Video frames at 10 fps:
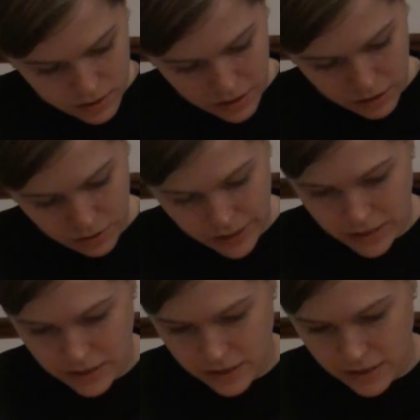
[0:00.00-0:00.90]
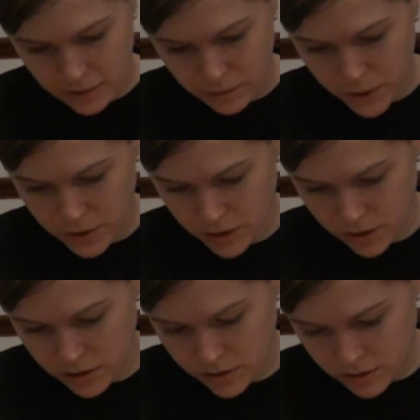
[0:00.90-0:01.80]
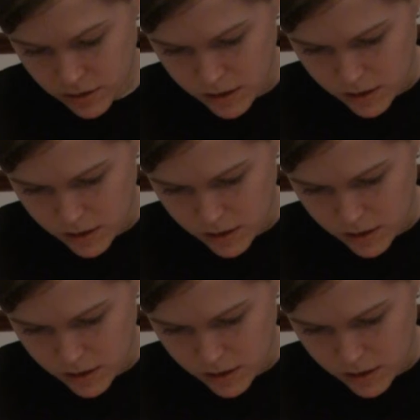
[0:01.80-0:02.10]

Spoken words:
Then you get a set of postcards.